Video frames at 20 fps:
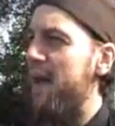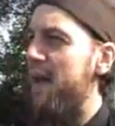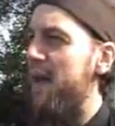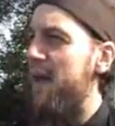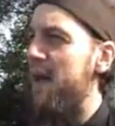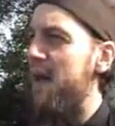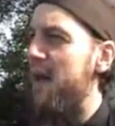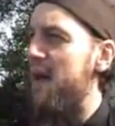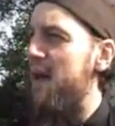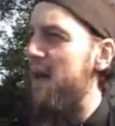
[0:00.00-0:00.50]

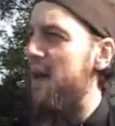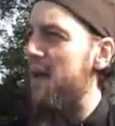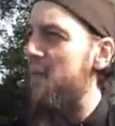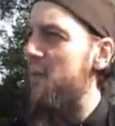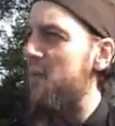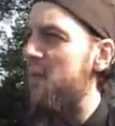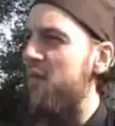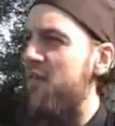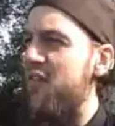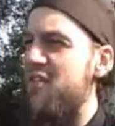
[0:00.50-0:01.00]

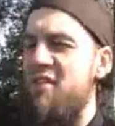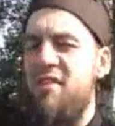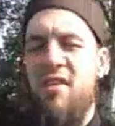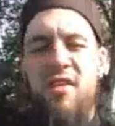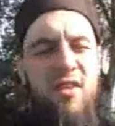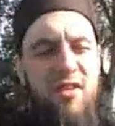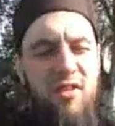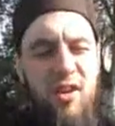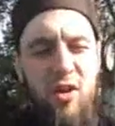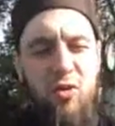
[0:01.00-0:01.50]
and
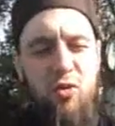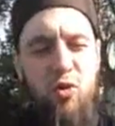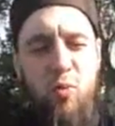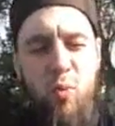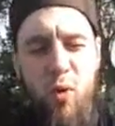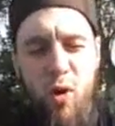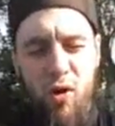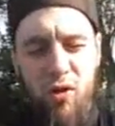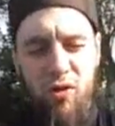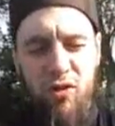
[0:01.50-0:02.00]
visited the
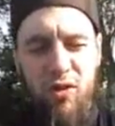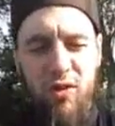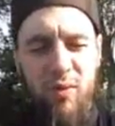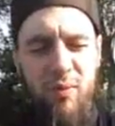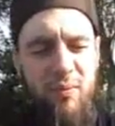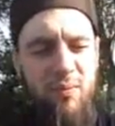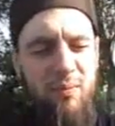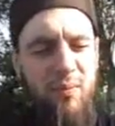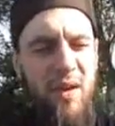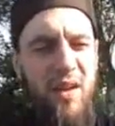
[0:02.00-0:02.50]
Central
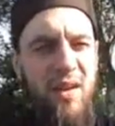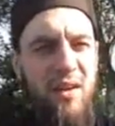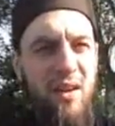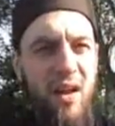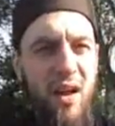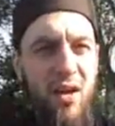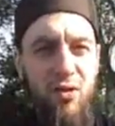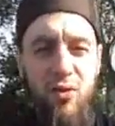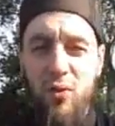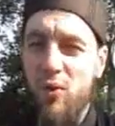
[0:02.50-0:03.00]
Mosque
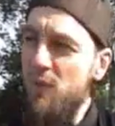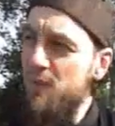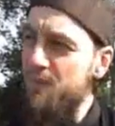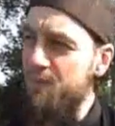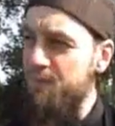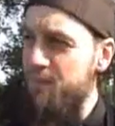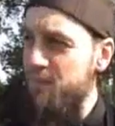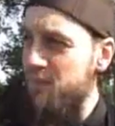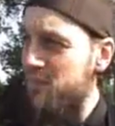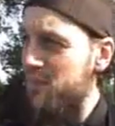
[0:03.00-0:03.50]
in Glasgow,